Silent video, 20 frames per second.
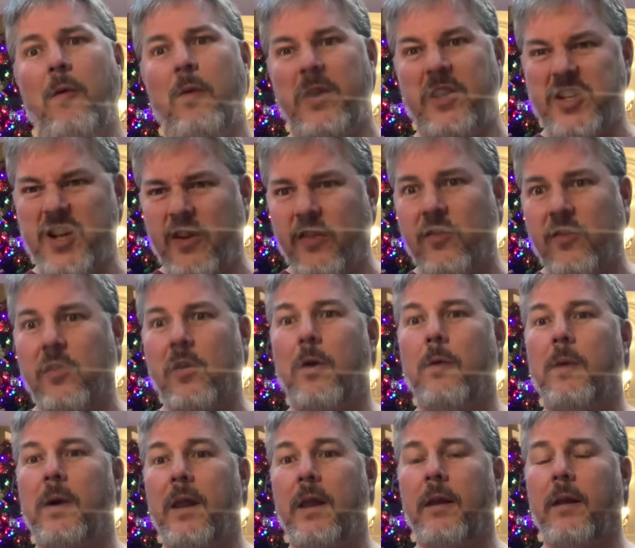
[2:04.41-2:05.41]
We just got
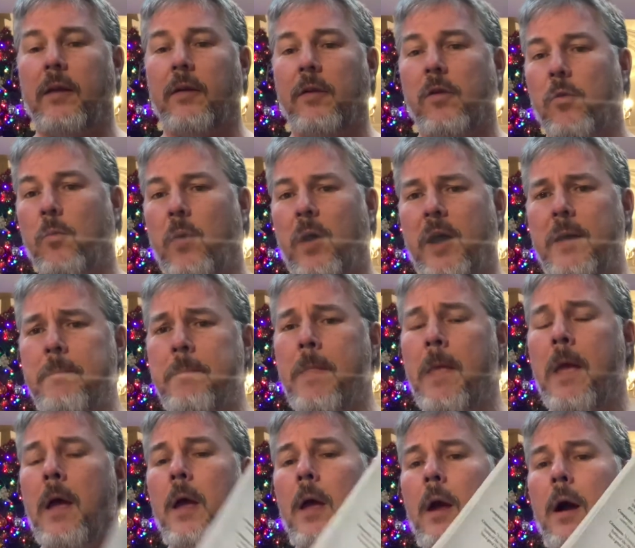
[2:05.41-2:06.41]
one in under the wire,
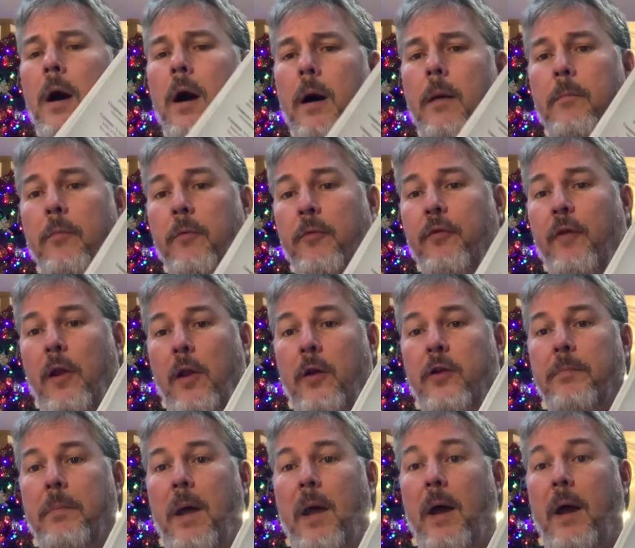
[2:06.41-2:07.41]

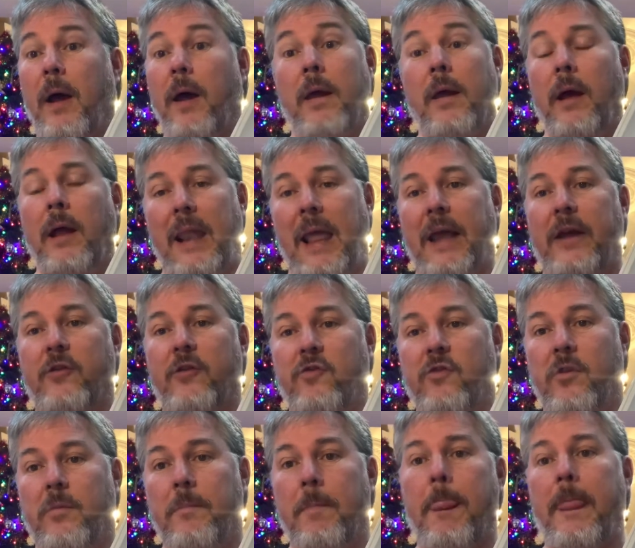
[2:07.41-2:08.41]
followed by
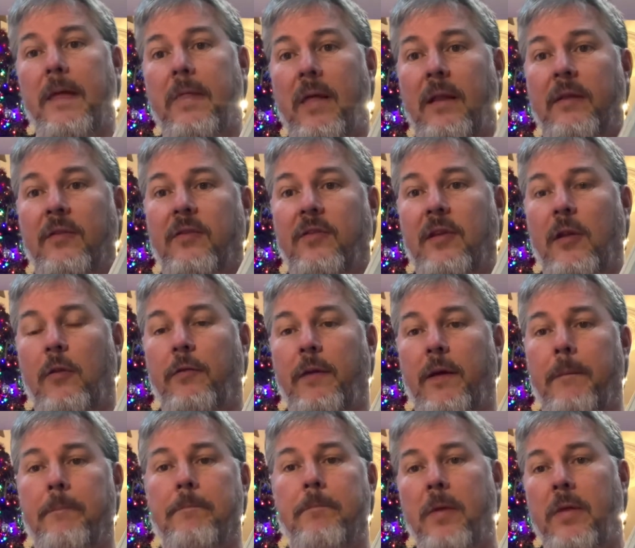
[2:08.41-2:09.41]
electrum, and then
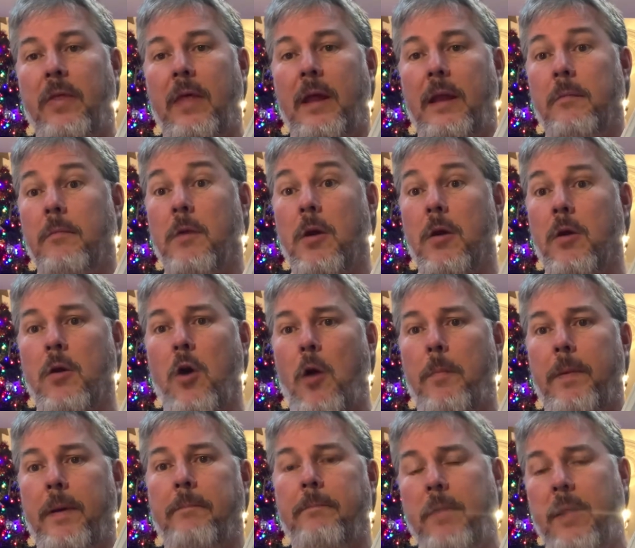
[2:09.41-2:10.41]
silver, and then
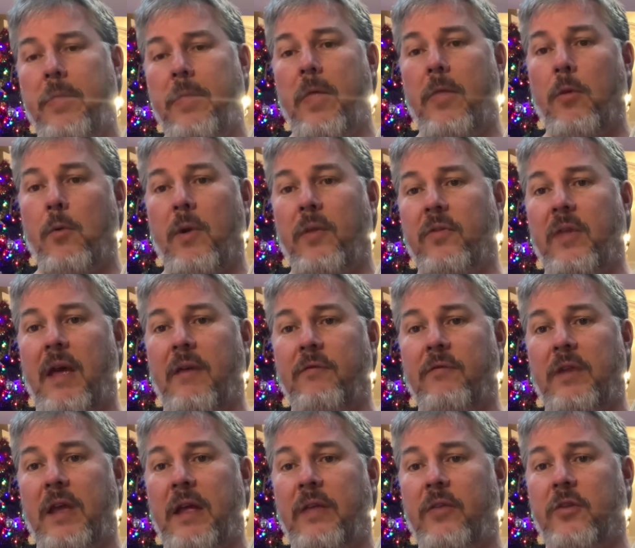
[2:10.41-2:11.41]
copper, and then the ones that haven't
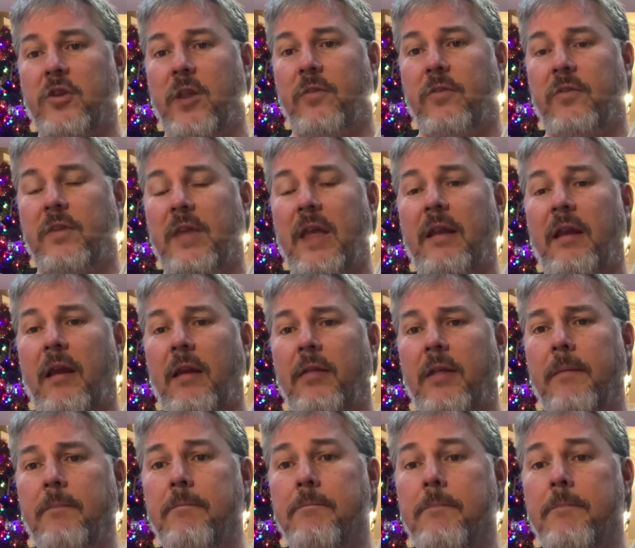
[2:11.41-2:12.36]
yet had the chance to get anything.